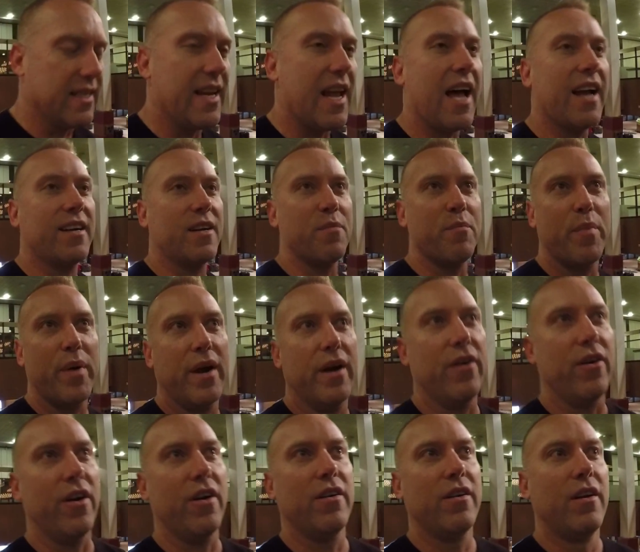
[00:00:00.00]
not
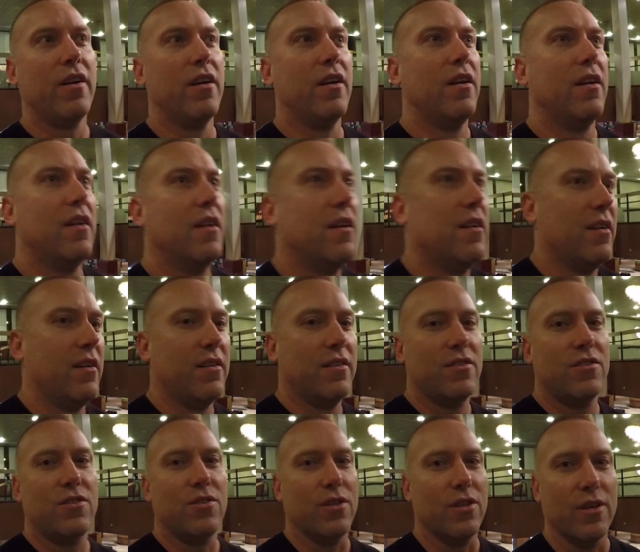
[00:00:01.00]
compare
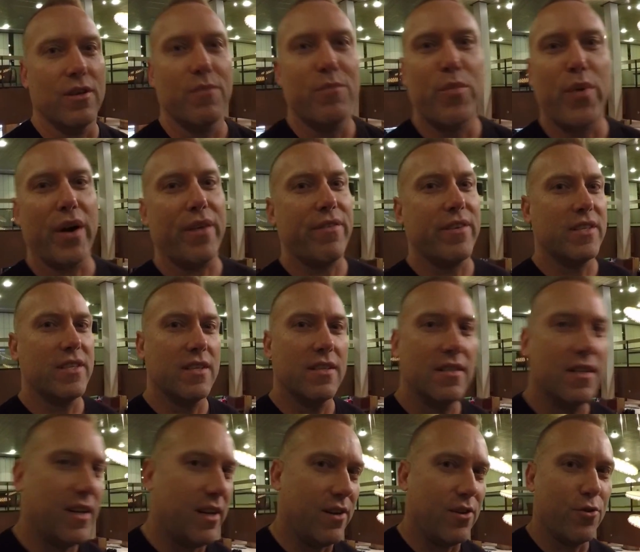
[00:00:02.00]
to the
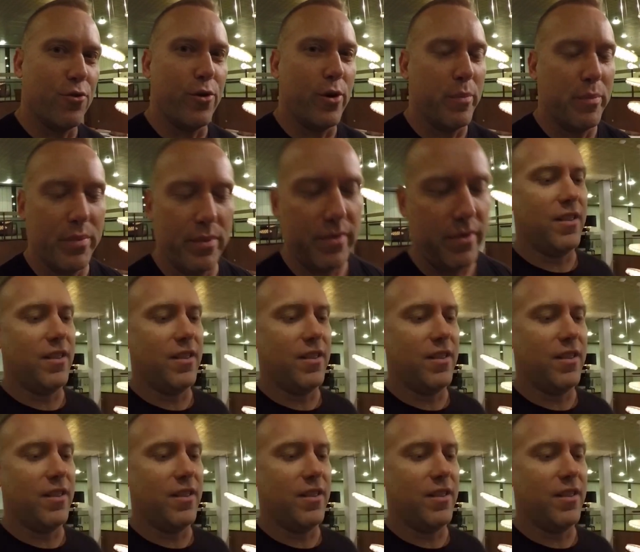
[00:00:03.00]
breakfasts in Europe.